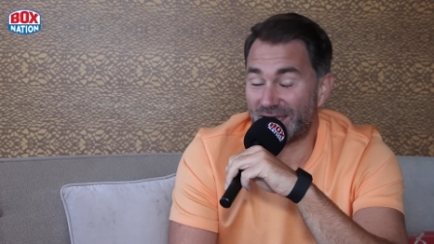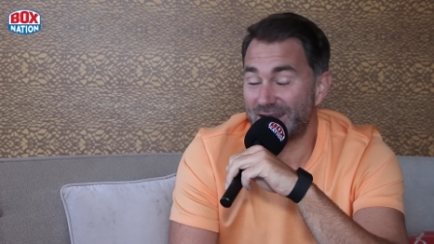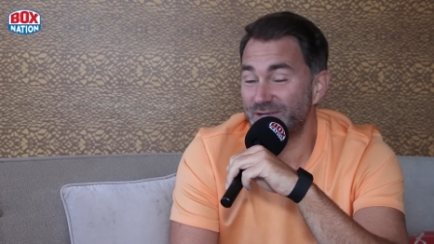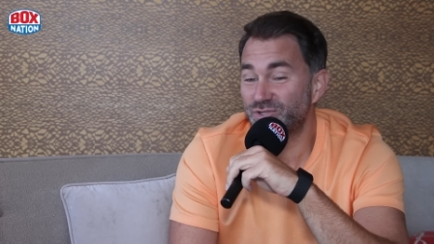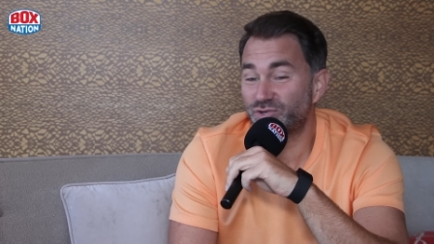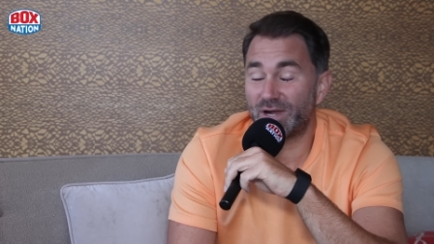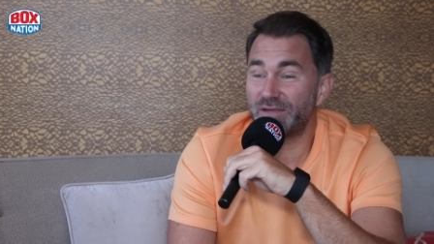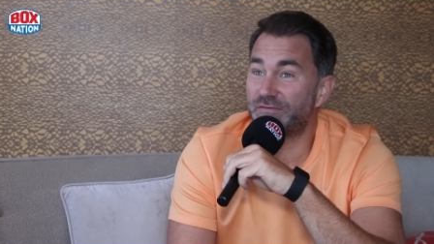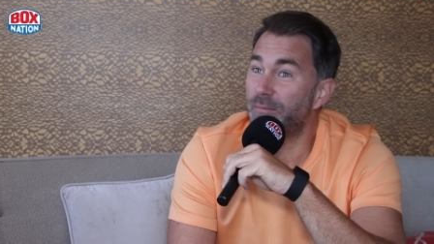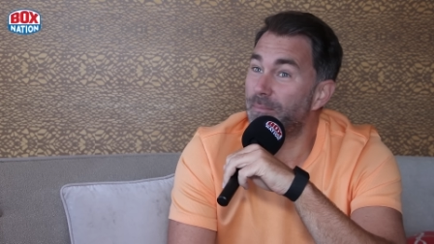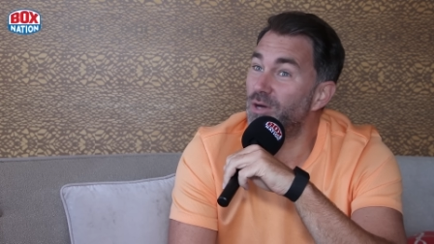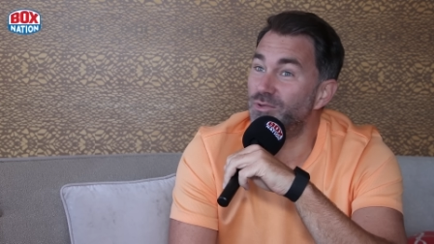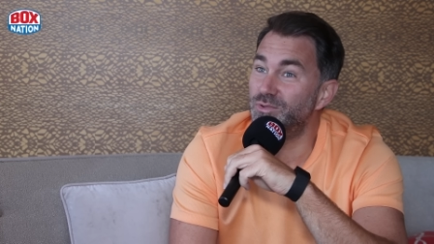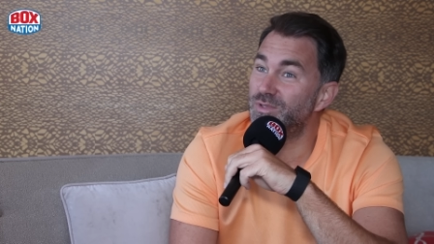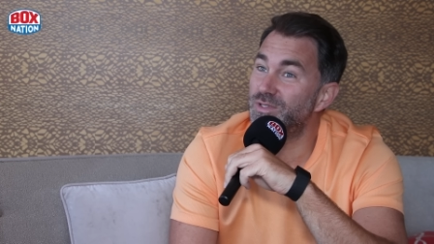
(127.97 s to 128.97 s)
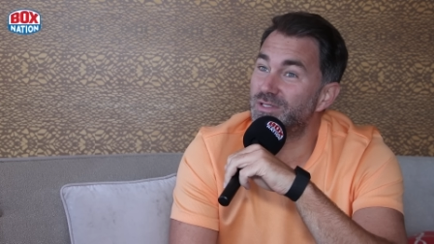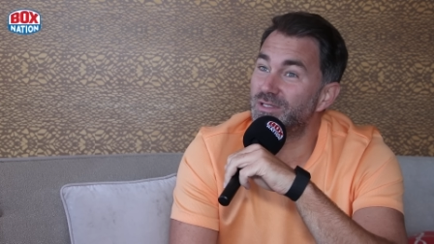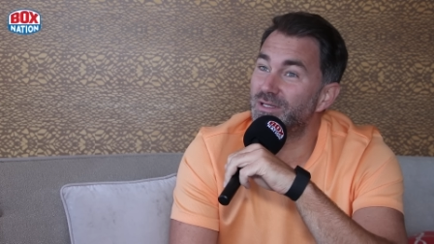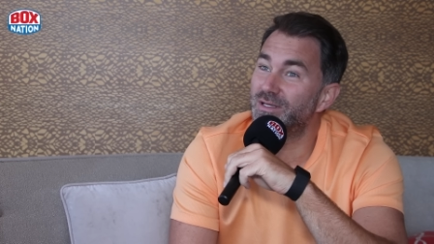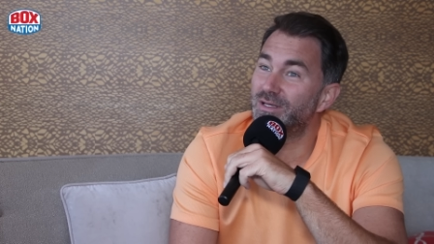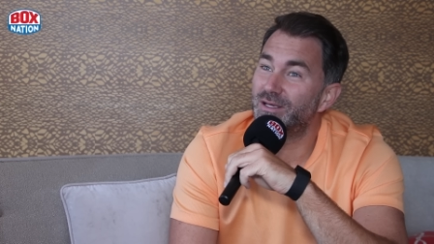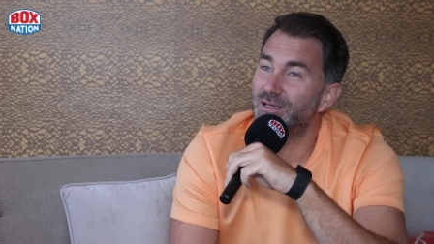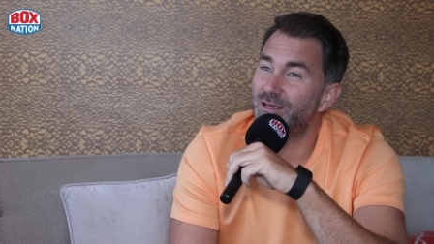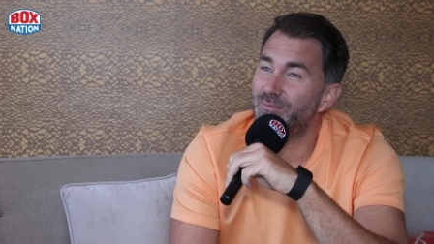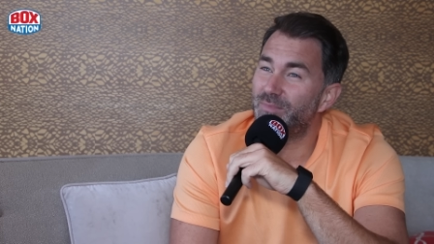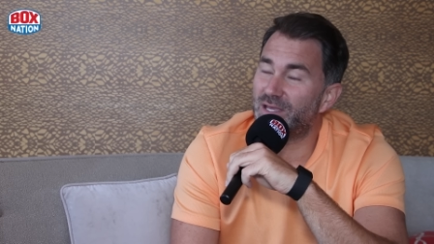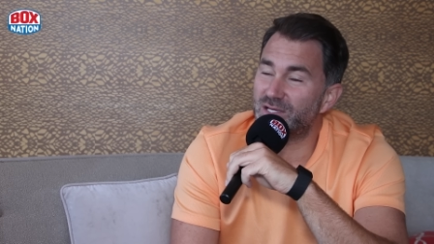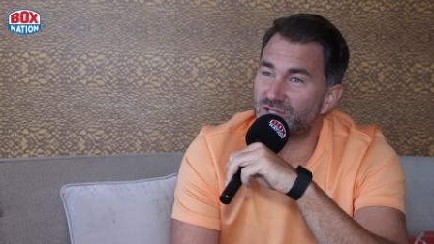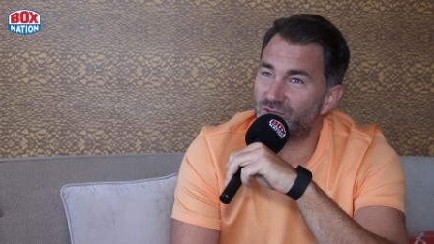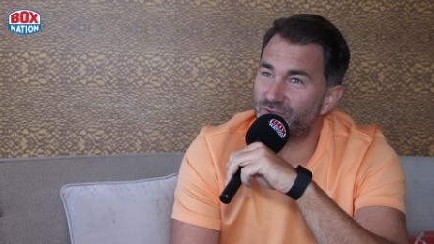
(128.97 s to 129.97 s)
And it was great for Boots
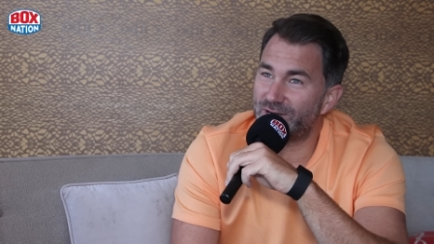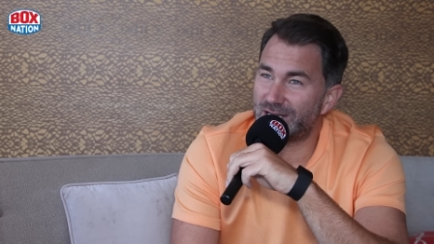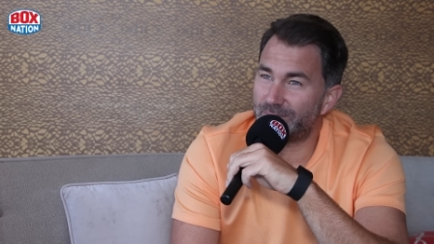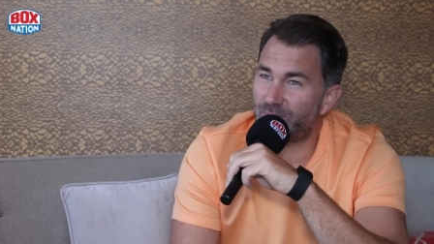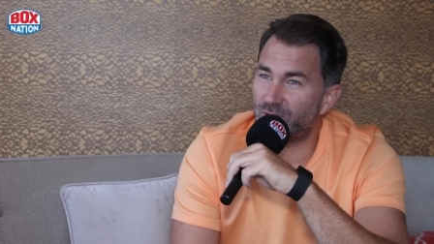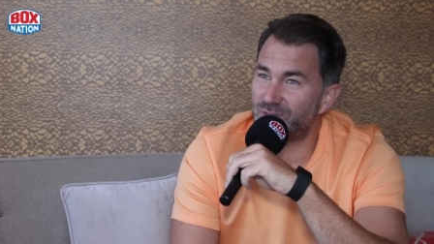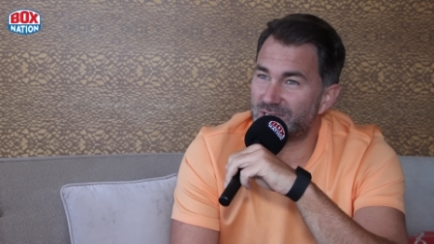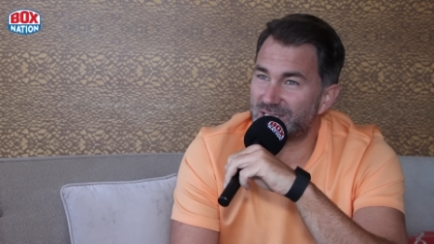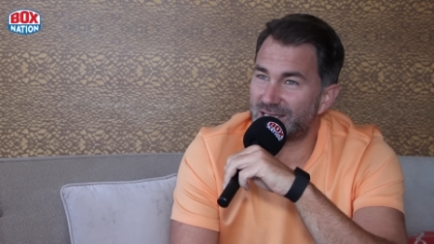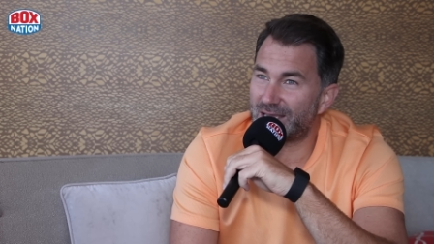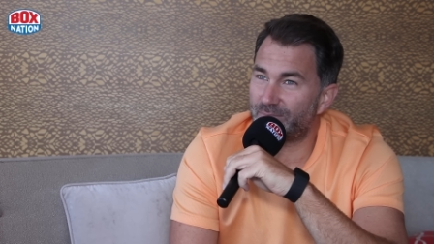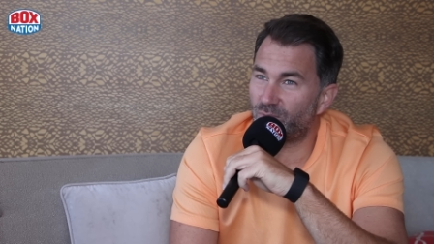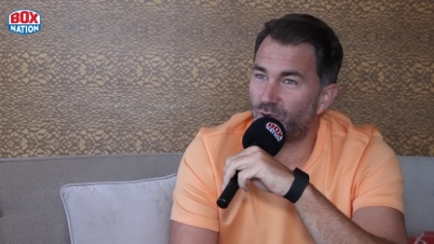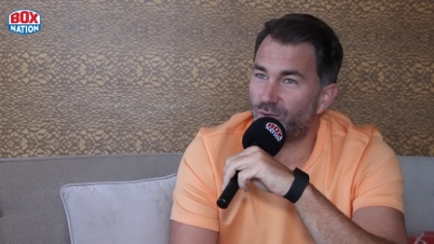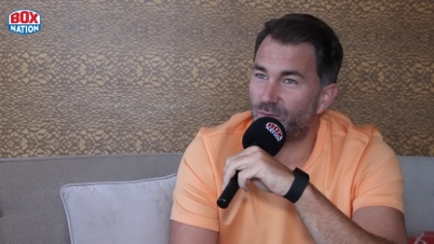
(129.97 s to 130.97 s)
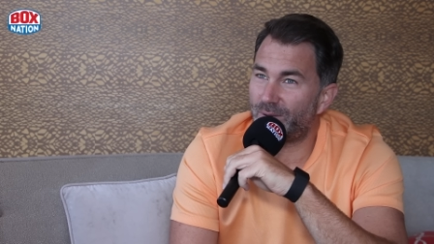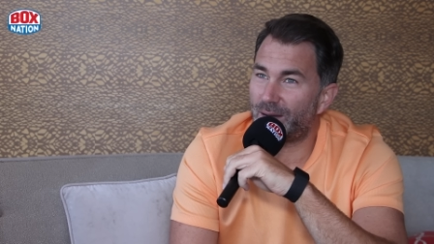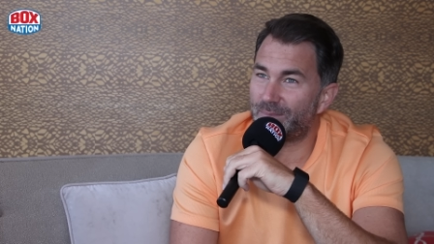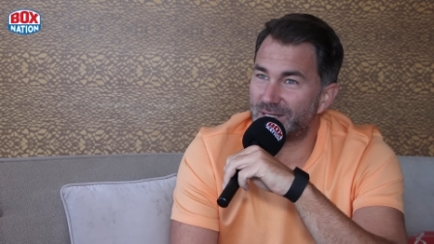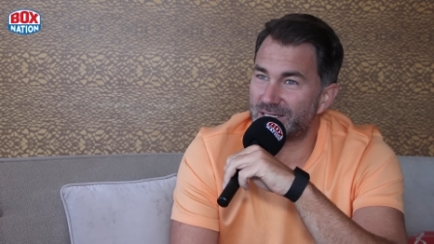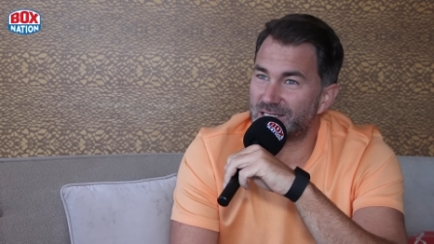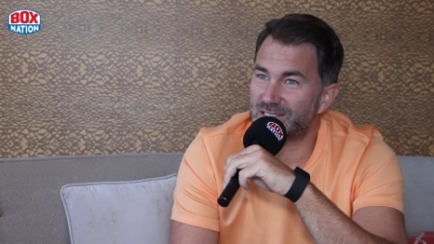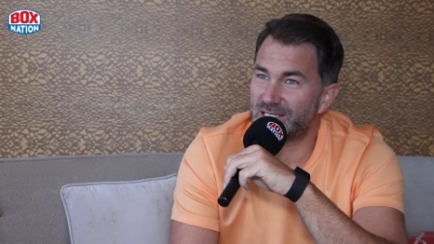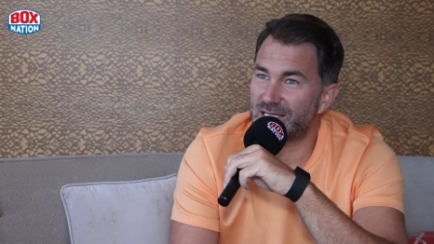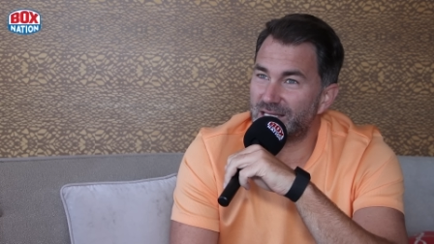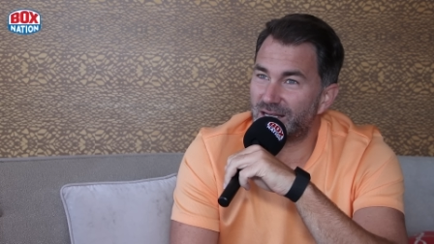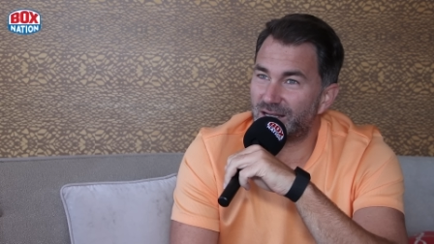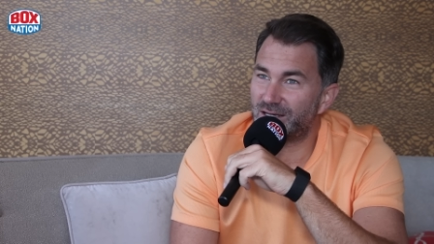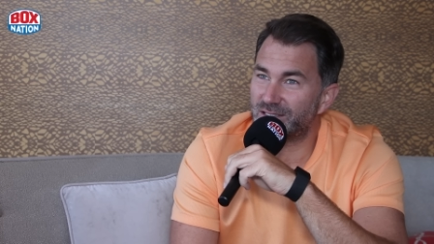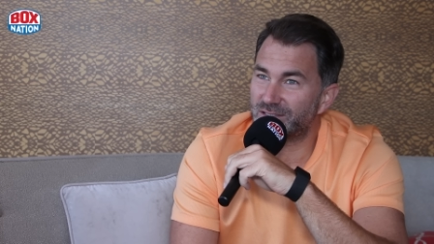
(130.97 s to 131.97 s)
because already Boots has had more publicity in
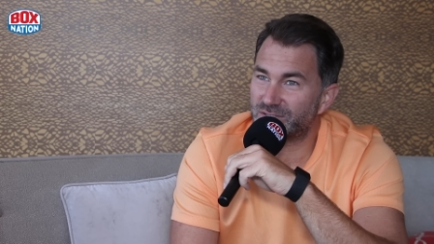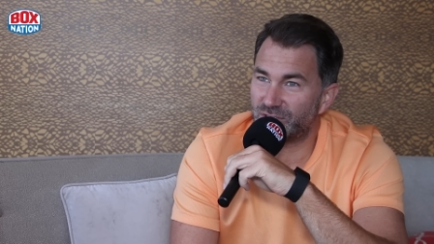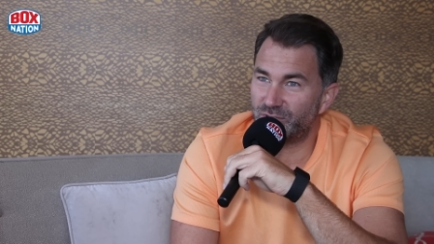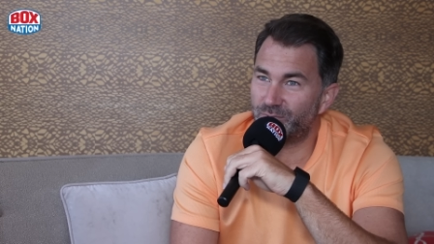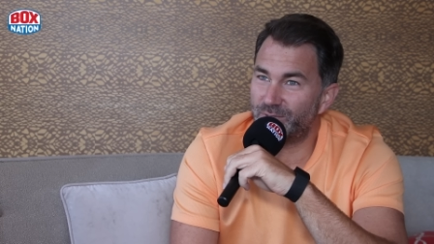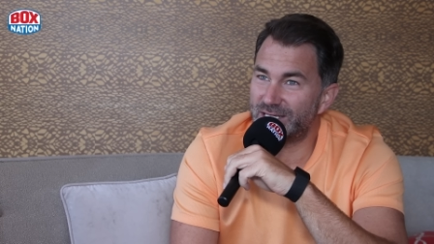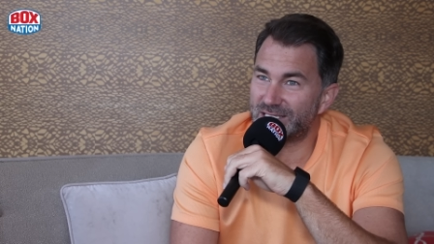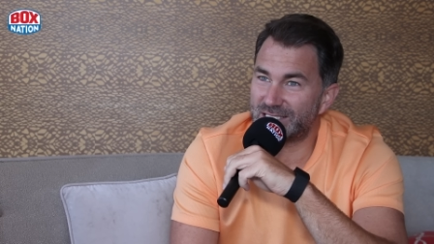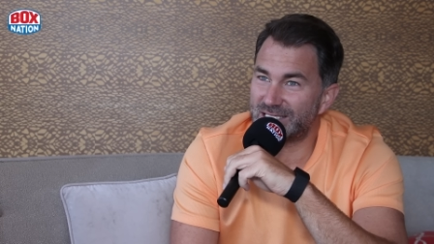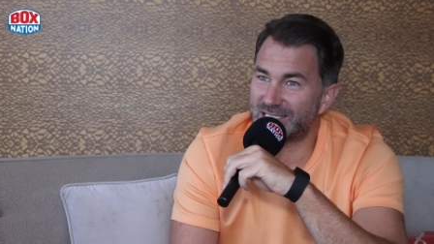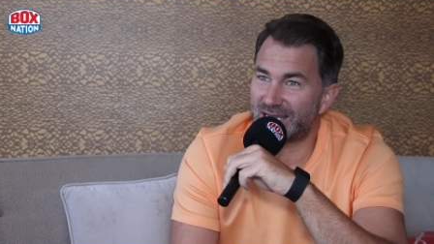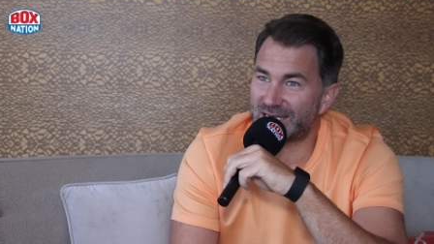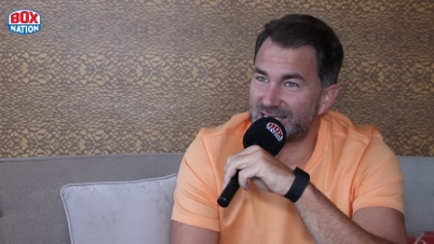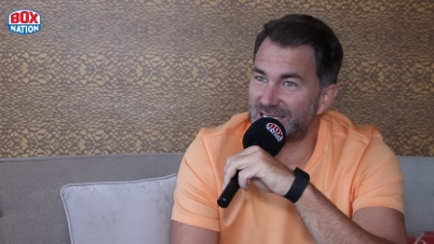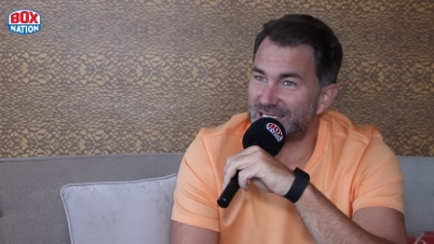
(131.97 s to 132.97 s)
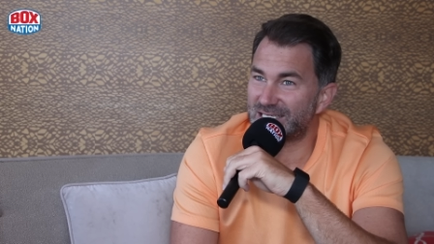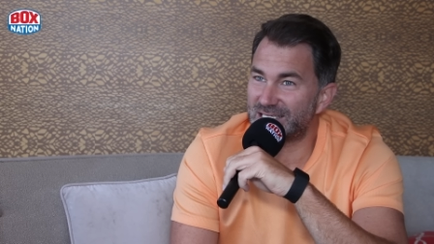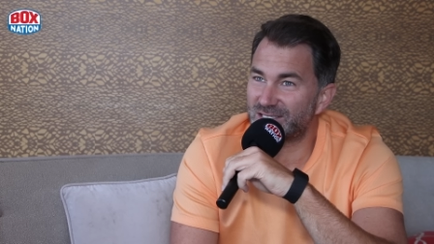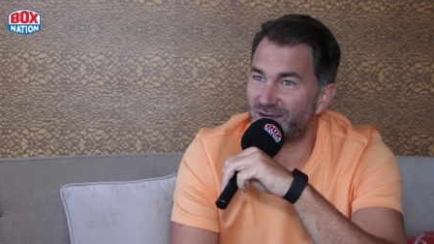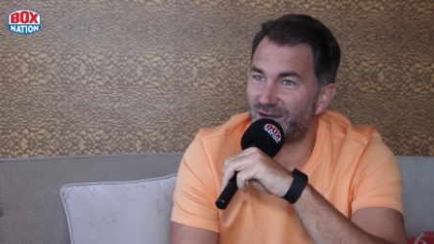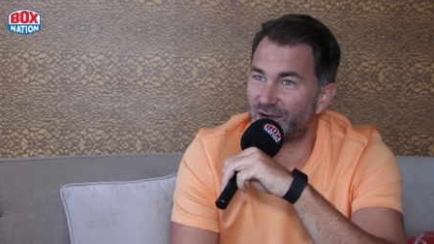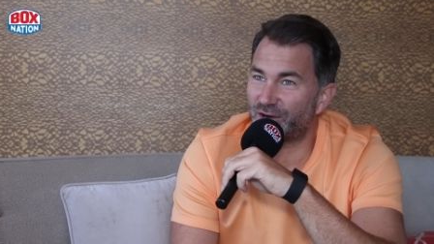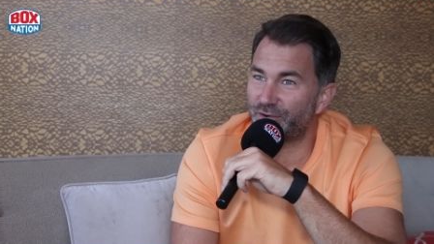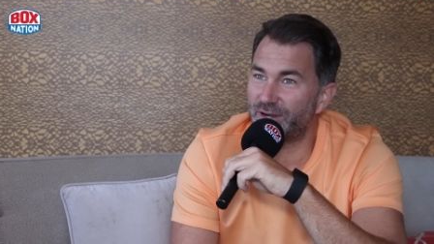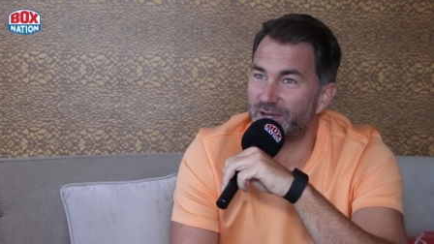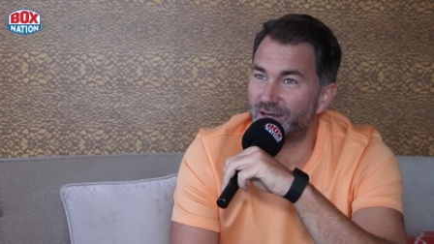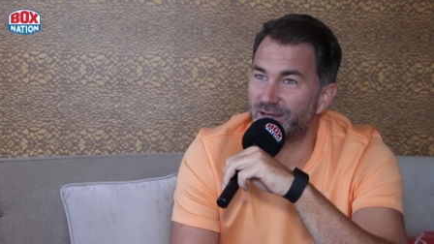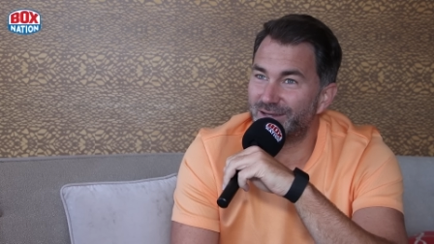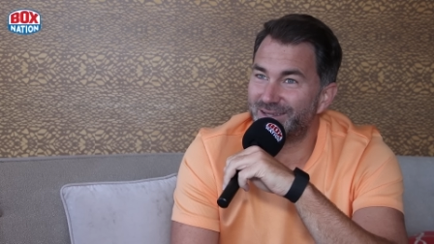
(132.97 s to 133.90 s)
the last two weeks than he's had in his entire career,